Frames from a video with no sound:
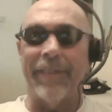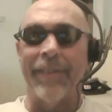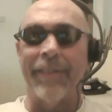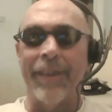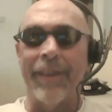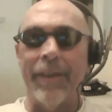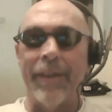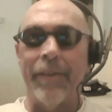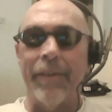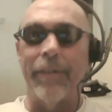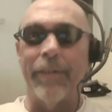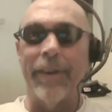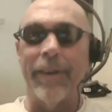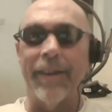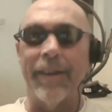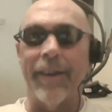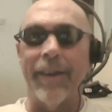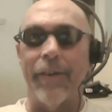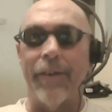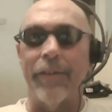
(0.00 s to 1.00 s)
we, we
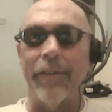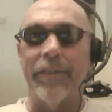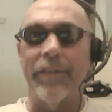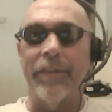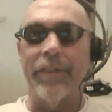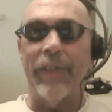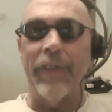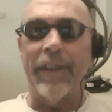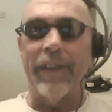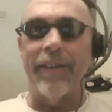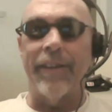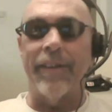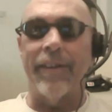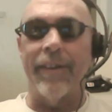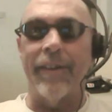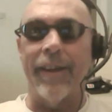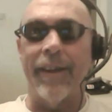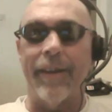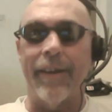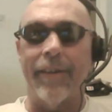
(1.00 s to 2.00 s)
could always
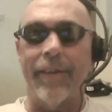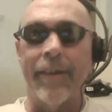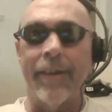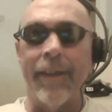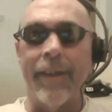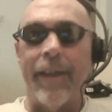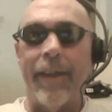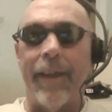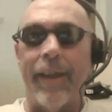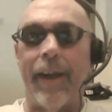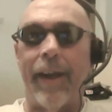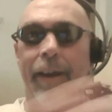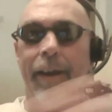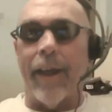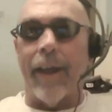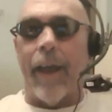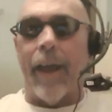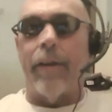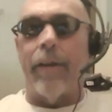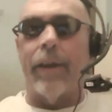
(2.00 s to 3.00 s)
figure it out.
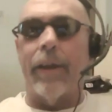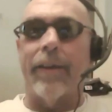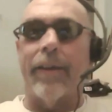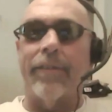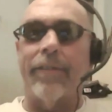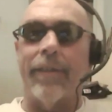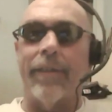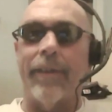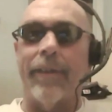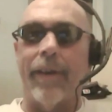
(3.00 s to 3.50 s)
Erik, because